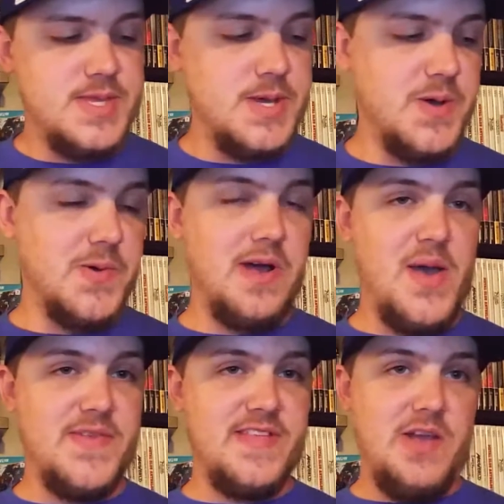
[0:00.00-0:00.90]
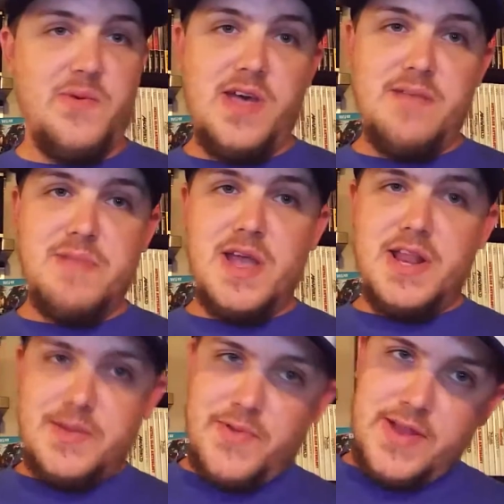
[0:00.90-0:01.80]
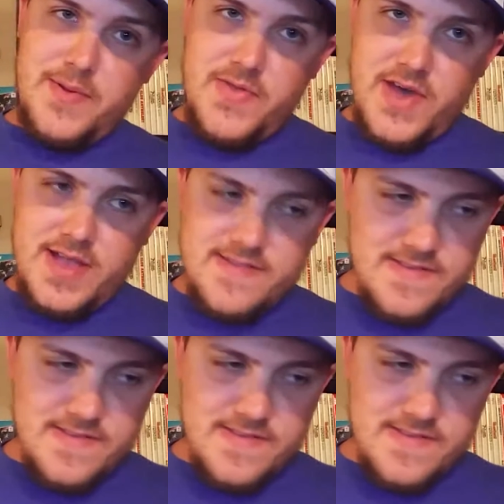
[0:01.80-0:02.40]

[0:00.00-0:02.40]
So I was like, well, I'm not going to complain about that.